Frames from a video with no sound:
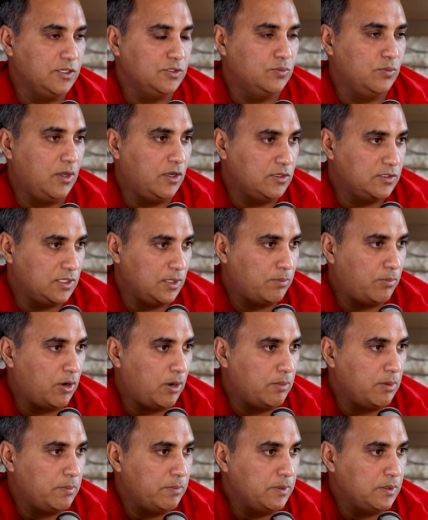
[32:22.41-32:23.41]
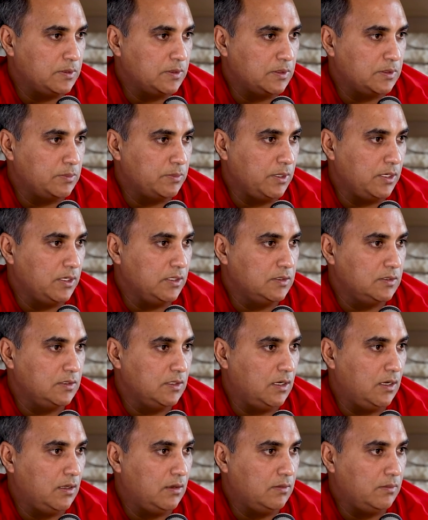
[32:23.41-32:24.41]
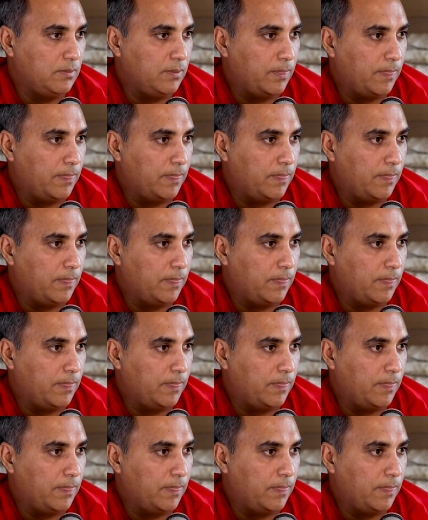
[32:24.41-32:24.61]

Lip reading: as well as the apartment biz experience. So